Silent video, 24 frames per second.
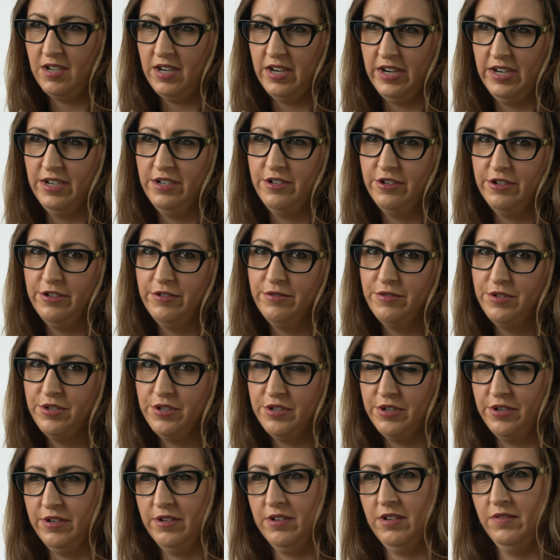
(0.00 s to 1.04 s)
tied your
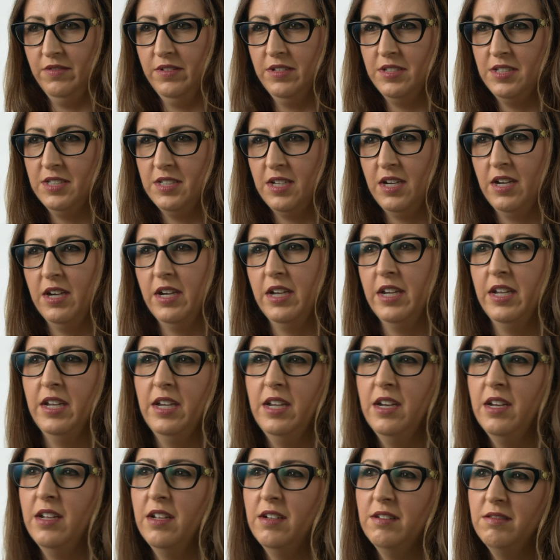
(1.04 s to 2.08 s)
shirt on the
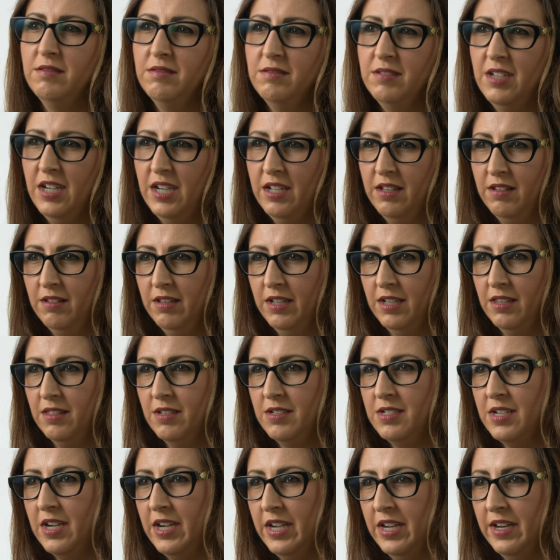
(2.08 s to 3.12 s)
side and had like
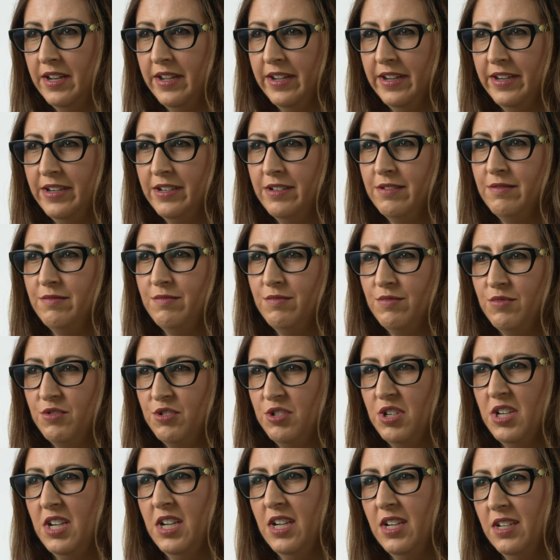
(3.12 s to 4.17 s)
the tie-dye
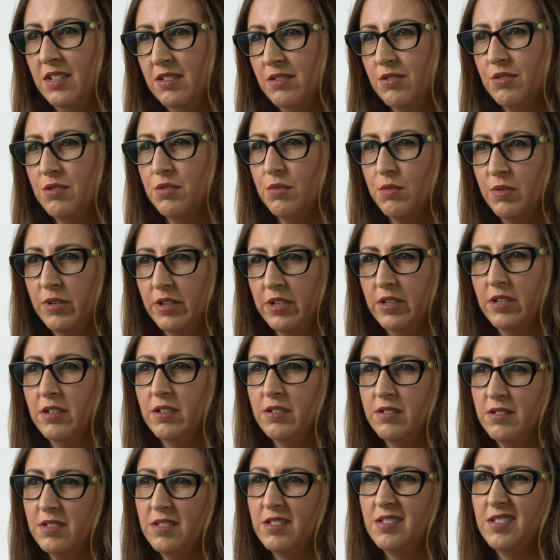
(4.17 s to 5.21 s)
jean
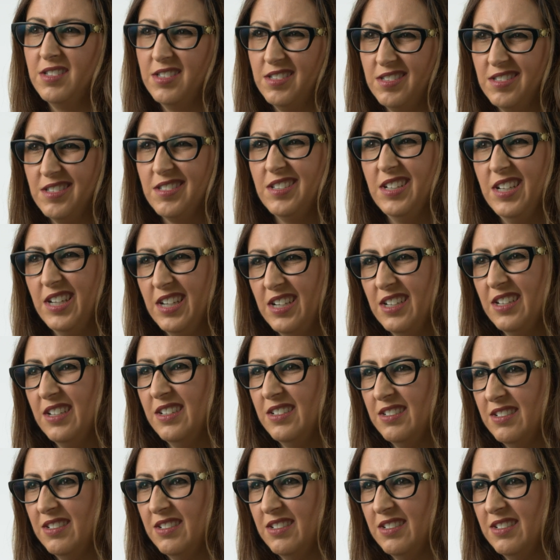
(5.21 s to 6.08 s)
shorts. Yeah.